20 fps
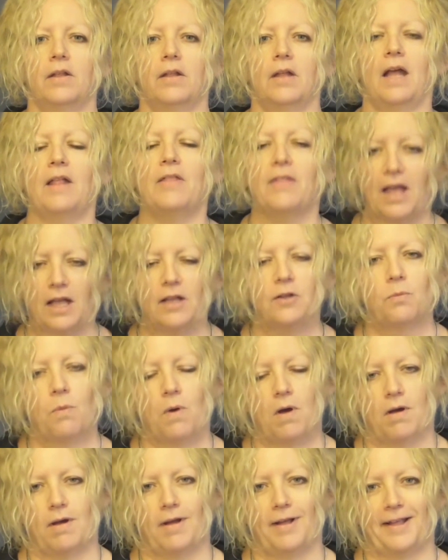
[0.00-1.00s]
And that is
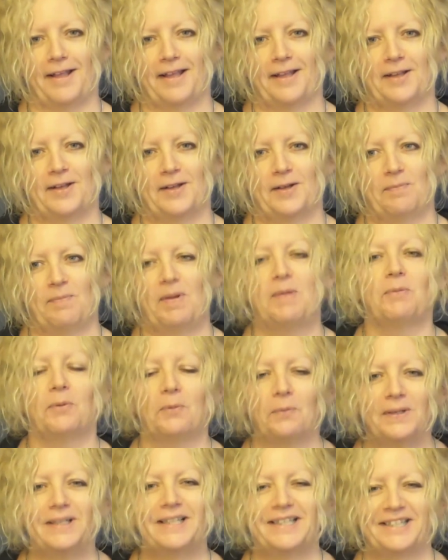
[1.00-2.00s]
why
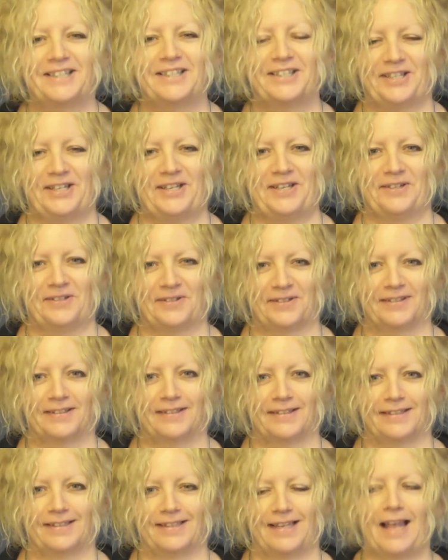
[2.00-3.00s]
people will listen to you.
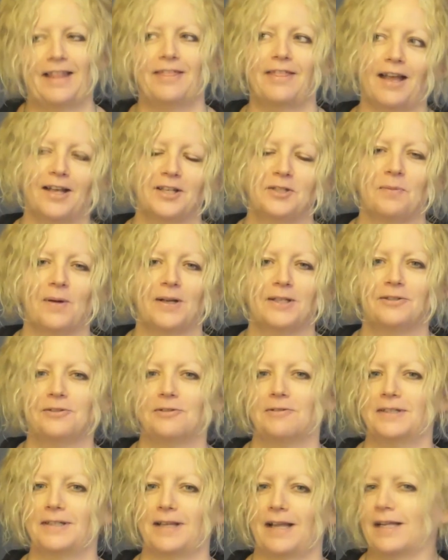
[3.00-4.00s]
And that's why
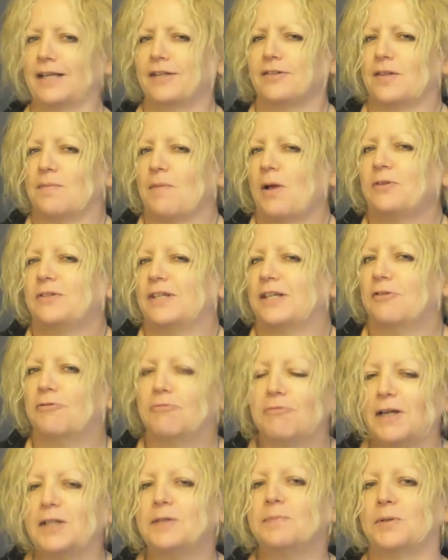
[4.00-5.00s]
storytelling is the most
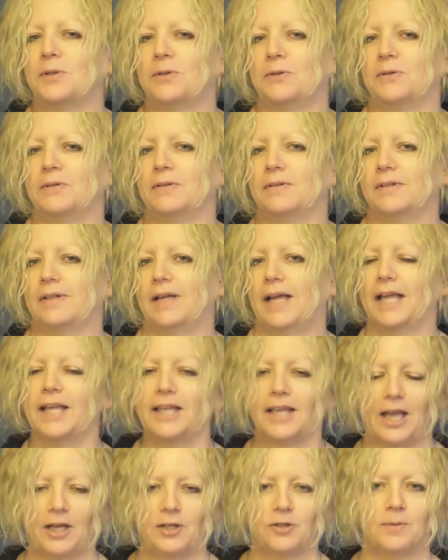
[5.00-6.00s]
incredible
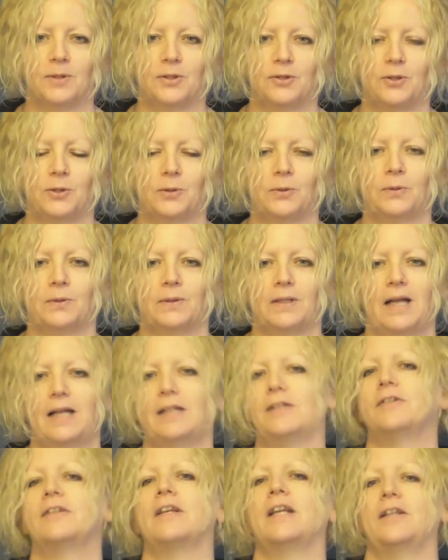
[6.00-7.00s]
engagement tool,
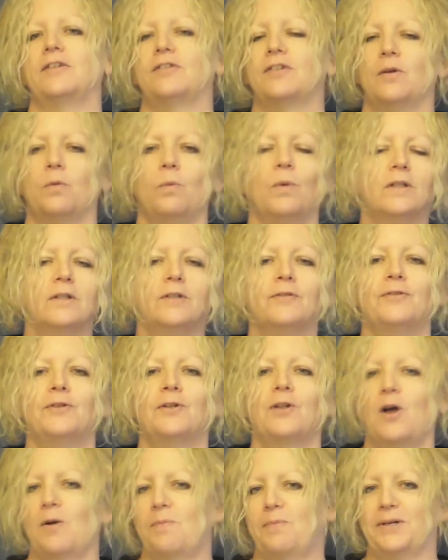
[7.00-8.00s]
and it's a
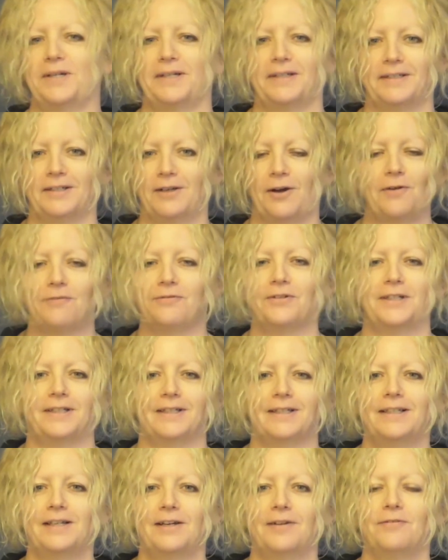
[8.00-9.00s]
wonderful
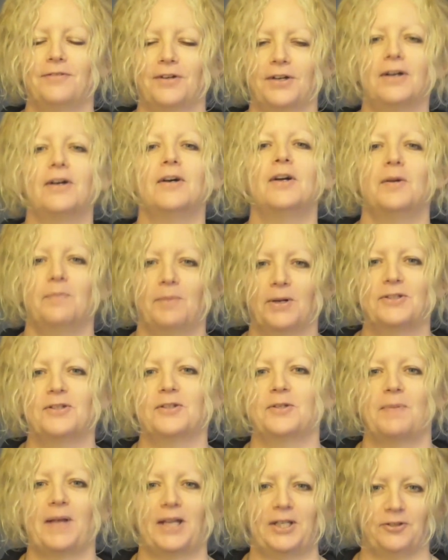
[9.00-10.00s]
offer for
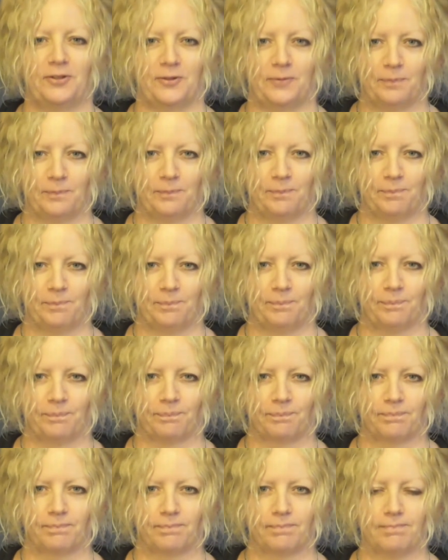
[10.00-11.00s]
participation.
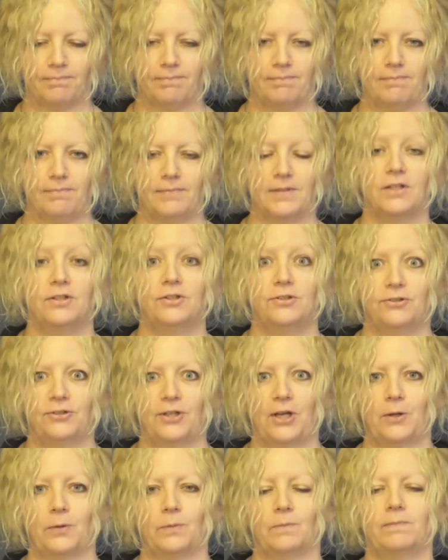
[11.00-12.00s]

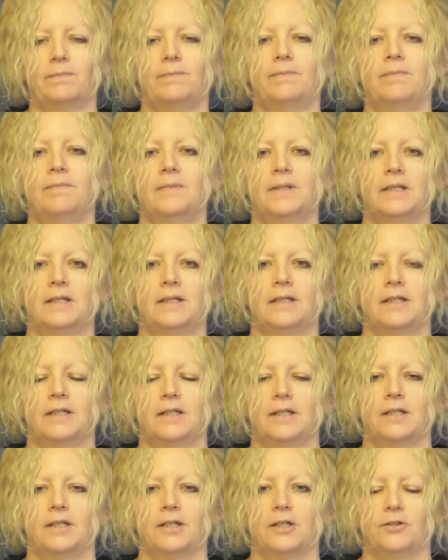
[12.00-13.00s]
So,
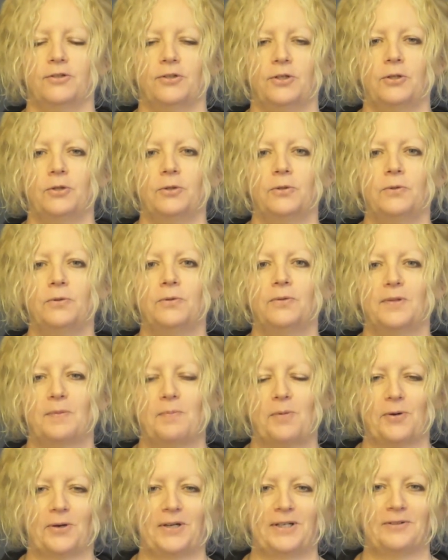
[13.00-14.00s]
to the
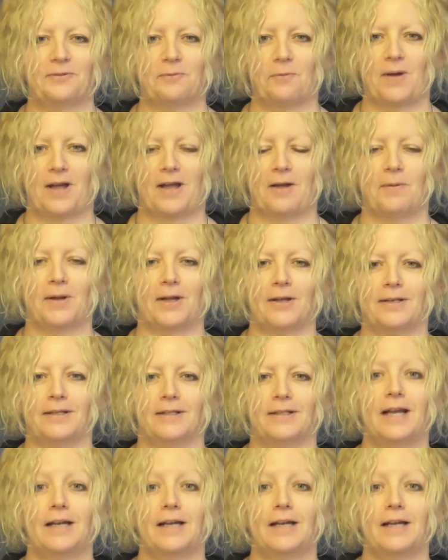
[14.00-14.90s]
point where we're going to